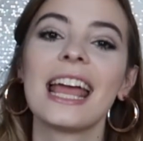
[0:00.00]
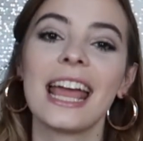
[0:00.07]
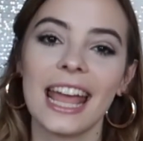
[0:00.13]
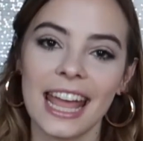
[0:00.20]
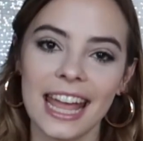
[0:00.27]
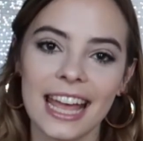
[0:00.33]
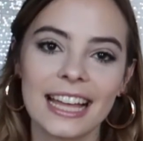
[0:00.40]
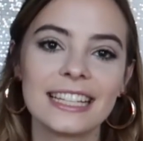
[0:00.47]

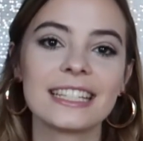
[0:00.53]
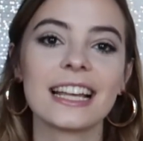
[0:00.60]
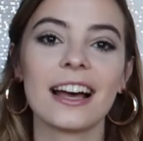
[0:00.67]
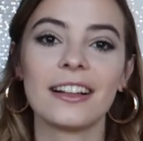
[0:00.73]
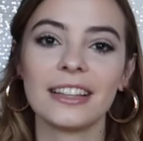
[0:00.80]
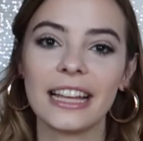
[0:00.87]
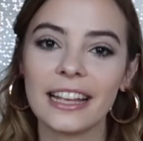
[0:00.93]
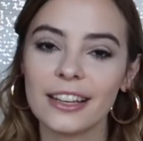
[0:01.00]
and
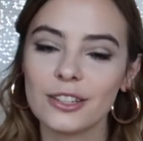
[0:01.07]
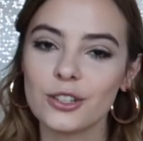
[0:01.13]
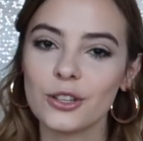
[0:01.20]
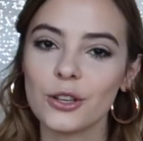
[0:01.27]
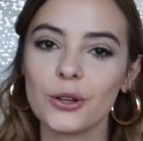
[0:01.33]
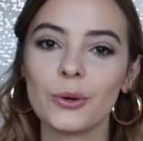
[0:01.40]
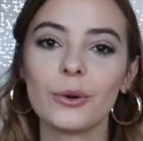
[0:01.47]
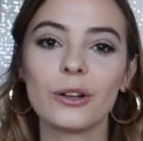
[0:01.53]
a link
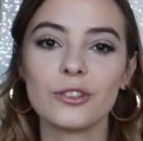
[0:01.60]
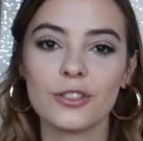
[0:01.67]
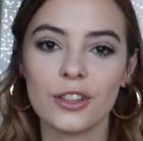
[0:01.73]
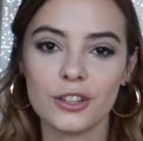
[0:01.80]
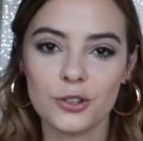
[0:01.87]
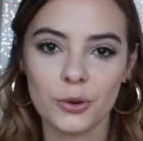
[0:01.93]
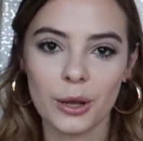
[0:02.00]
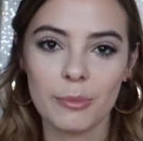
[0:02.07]
to
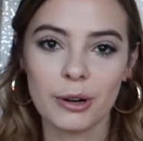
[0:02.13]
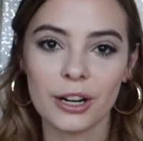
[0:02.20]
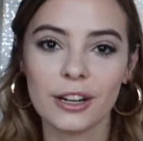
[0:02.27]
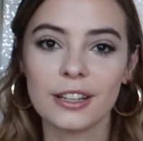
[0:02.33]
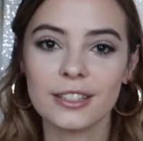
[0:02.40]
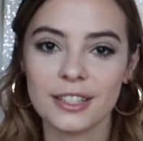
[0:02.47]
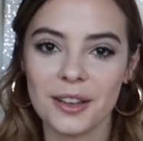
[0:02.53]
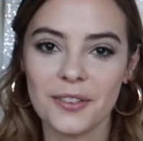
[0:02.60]
the
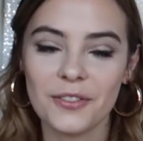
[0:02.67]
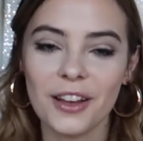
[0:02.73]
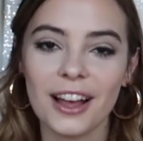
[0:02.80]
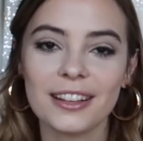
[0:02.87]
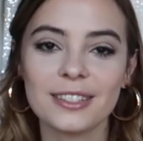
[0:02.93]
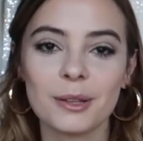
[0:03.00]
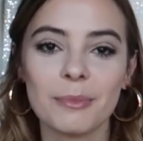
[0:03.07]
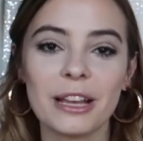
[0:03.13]
Joybird
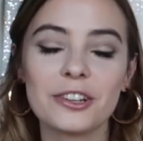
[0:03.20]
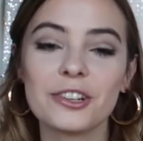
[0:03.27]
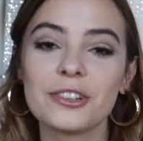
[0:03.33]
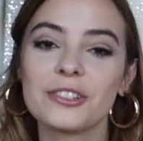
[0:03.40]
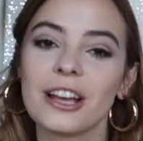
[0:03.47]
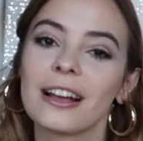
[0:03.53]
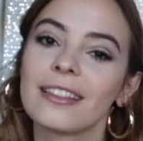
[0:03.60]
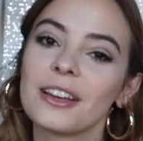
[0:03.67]
sofa. So make sure you
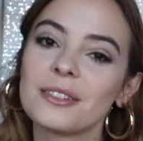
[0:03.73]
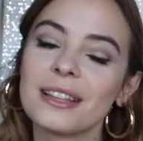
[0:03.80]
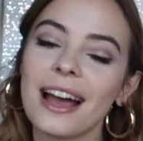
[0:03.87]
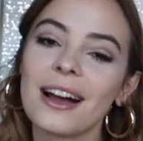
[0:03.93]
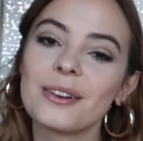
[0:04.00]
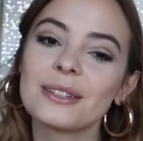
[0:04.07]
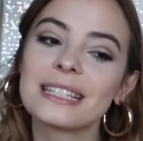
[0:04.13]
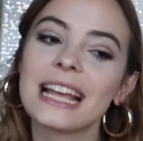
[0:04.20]
check those
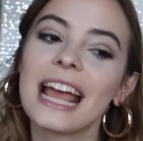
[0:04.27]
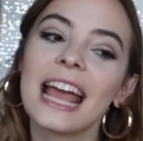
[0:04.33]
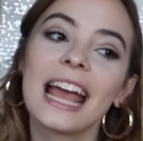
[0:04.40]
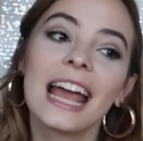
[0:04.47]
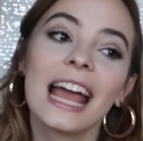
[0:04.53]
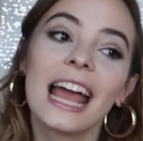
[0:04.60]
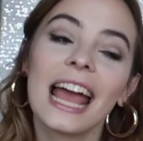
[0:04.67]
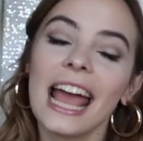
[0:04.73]
out.
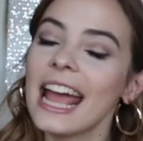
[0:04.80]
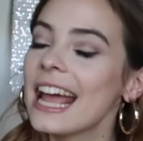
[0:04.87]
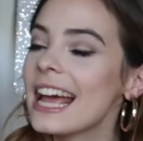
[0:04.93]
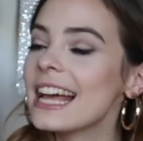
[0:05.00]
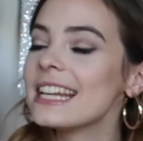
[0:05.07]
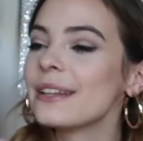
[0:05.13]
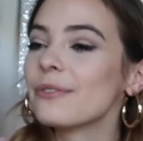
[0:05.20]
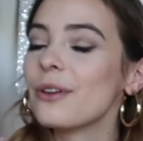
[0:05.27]

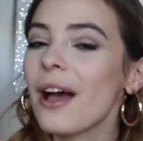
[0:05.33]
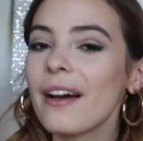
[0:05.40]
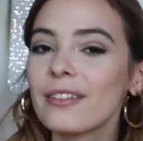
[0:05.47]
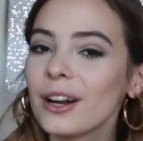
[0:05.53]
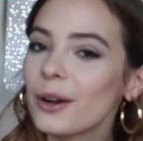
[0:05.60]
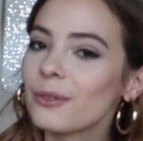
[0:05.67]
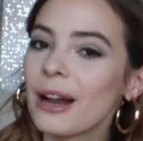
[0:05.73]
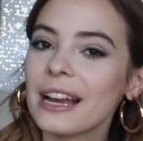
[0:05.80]
And if you
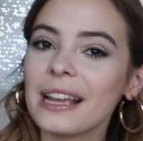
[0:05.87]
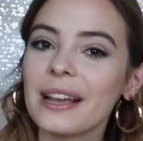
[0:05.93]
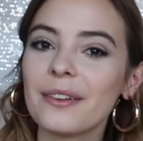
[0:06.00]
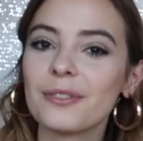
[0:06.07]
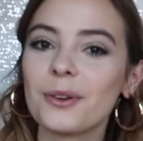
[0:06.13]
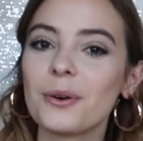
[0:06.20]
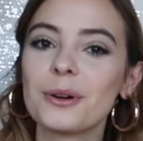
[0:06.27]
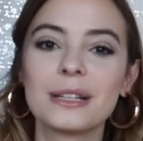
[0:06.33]
haven't already,
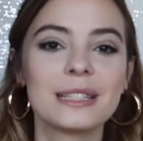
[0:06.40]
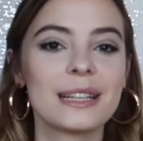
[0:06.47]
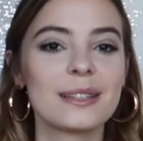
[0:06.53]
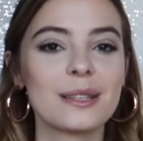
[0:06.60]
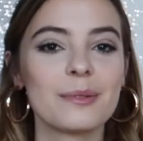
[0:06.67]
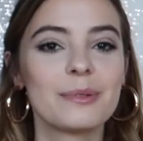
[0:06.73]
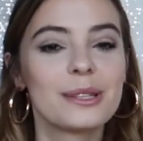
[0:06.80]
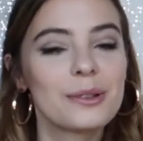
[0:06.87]
of course,
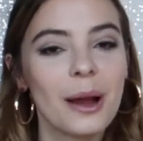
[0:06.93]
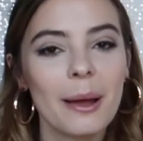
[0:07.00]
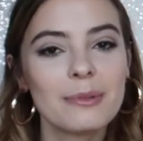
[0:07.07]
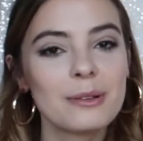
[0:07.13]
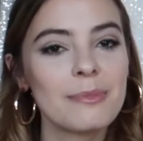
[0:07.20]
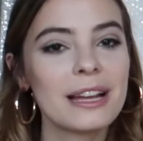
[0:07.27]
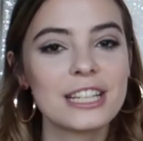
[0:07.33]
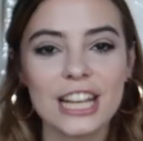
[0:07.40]
subscribe
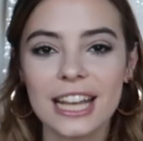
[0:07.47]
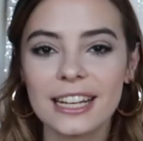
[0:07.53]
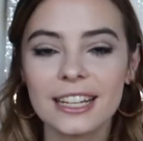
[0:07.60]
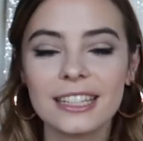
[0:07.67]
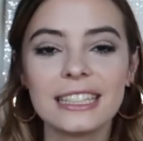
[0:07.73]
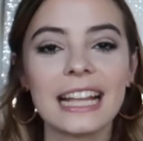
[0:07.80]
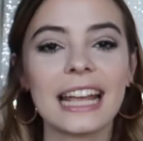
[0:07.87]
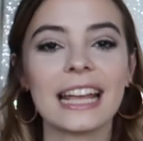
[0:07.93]
to my
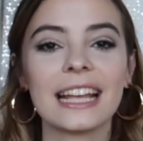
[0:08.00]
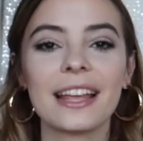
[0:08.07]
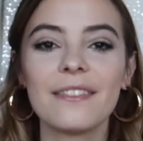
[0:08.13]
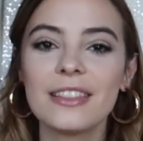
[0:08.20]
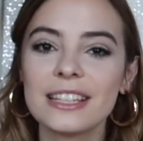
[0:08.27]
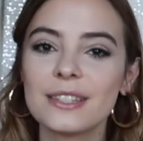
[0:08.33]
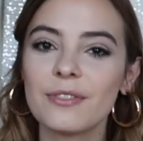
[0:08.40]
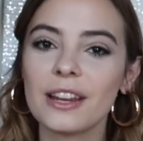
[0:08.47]
channel and
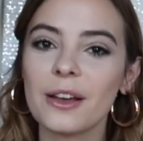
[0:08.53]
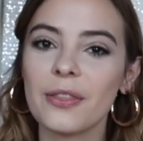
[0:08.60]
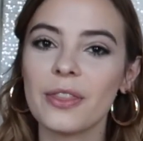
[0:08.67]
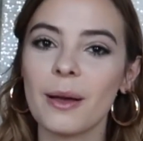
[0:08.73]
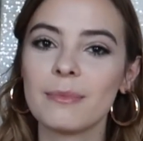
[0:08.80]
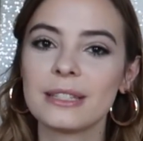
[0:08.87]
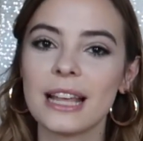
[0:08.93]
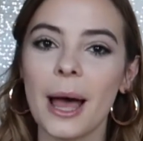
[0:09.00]
give this video a
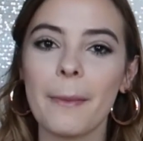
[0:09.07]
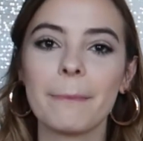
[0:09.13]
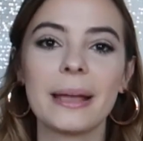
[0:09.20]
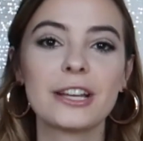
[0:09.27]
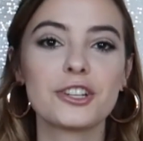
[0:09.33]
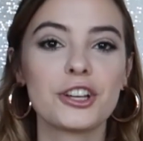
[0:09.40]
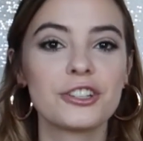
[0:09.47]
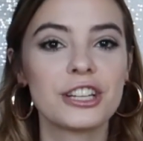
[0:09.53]
thumbs up.
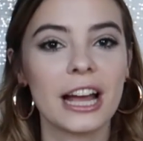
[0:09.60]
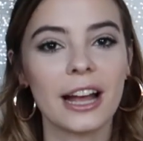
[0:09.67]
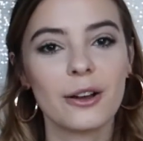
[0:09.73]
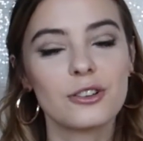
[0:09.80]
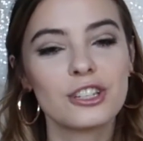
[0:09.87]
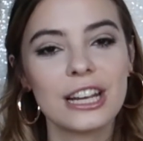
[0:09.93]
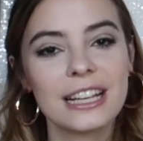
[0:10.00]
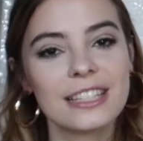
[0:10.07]
Make sure you check
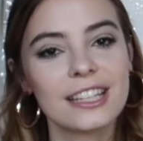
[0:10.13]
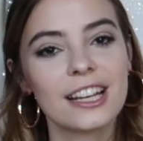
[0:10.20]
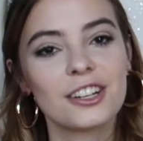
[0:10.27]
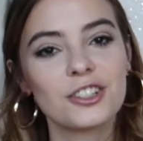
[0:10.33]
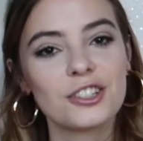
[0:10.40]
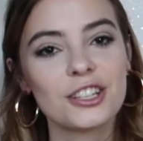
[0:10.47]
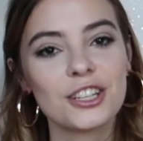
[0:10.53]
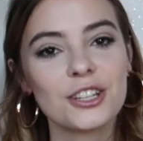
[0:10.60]
out Jake's
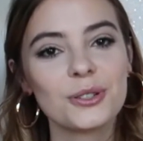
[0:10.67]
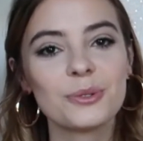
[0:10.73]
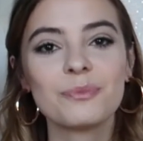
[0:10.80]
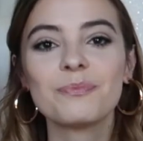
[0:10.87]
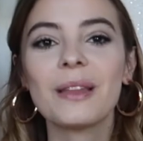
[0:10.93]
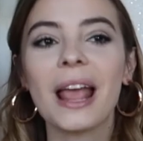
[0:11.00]
channel too.